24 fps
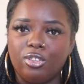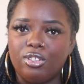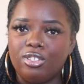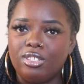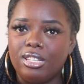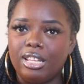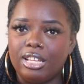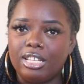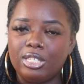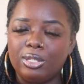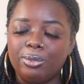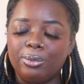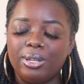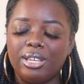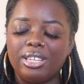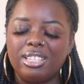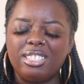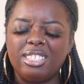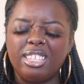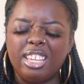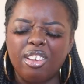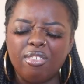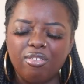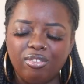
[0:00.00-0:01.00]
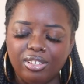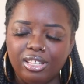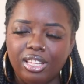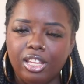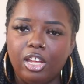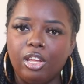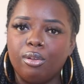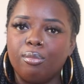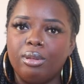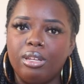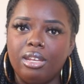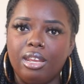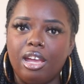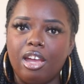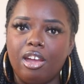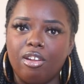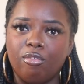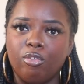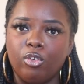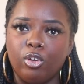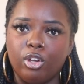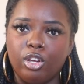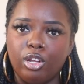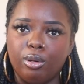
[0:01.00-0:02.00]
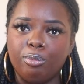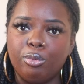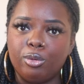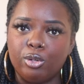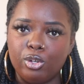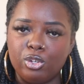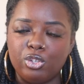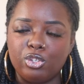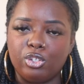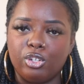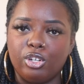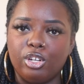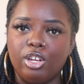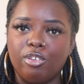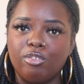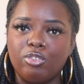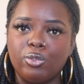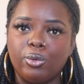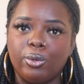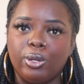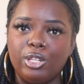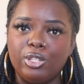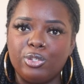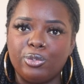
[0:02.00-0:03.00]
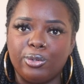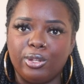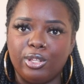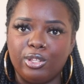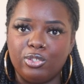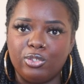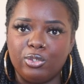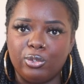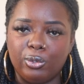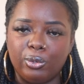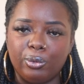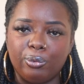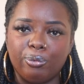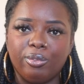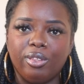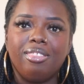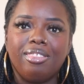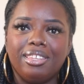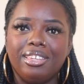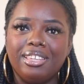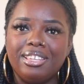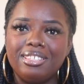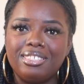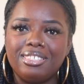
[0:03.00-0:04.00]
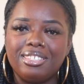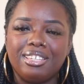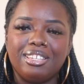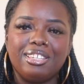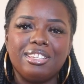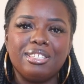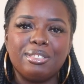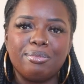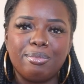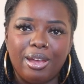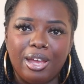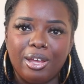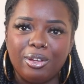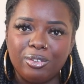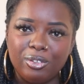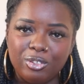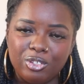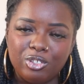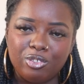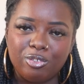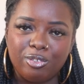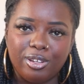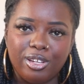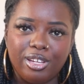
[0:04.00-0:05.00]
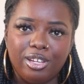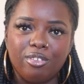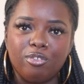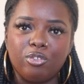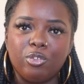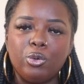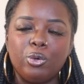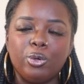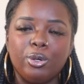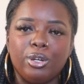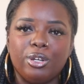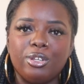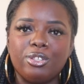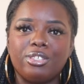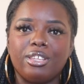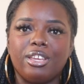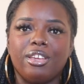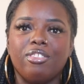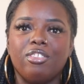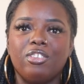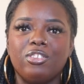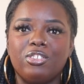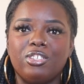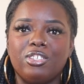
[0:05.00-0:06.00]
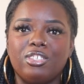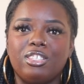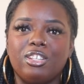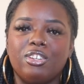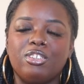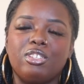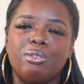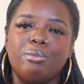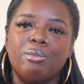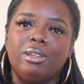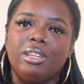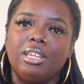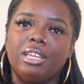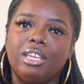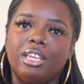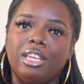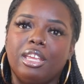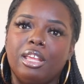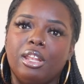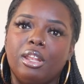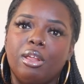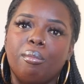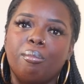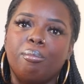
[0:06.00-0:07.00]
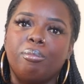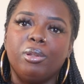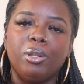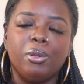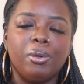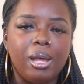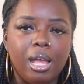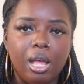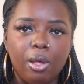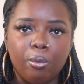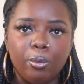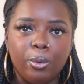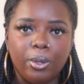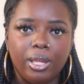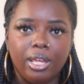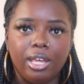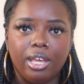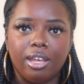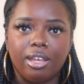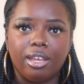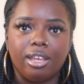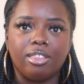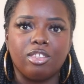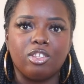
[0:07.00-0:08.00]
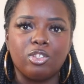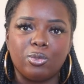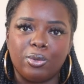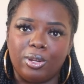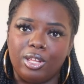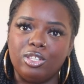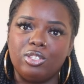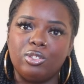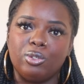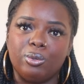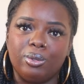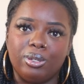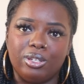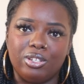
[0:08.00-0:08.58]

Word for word: this next wig definitely held me down for a good portion of 2022. This is by Outre, of course, and this is their Dominican blowout wig in the 22